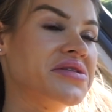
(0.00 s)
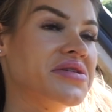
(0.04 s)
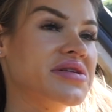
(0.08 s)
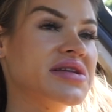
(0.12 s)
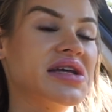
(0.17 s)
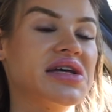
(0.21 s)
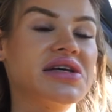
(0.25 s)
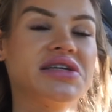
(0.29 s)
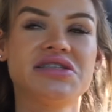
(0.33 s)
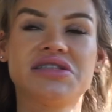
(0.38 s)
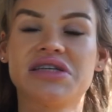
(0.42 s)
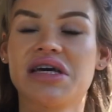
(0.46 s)

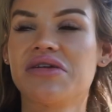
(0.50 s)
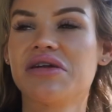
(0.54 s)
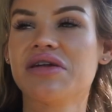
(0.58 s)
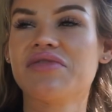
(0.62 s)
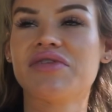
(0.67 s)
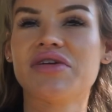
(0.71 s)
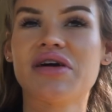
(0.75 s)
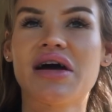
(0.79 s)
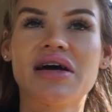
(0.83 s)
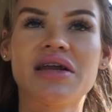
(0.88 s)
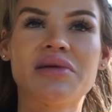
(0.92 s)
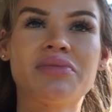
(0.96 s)
let's, I don't even
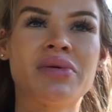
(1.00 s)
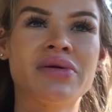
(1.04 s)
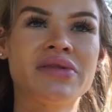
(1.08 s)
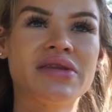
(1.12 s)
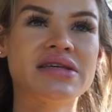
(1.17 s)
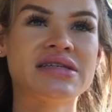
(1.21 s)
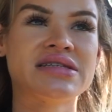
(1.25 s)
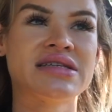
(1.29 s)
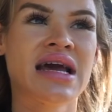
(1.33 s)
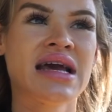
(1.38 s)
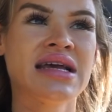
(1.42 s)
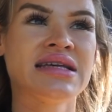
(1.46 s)
know how to put
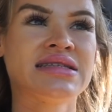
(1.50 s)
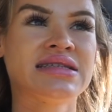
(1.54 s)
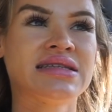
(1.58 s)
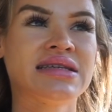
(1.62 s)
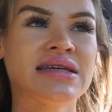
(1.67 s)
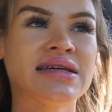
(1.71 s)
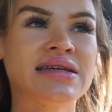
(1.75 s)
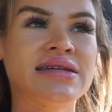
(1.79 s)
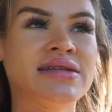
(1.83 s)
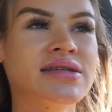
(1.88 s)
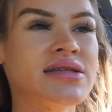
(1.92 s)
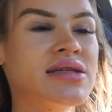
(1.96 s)
this
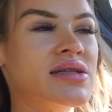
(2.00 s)
nicely,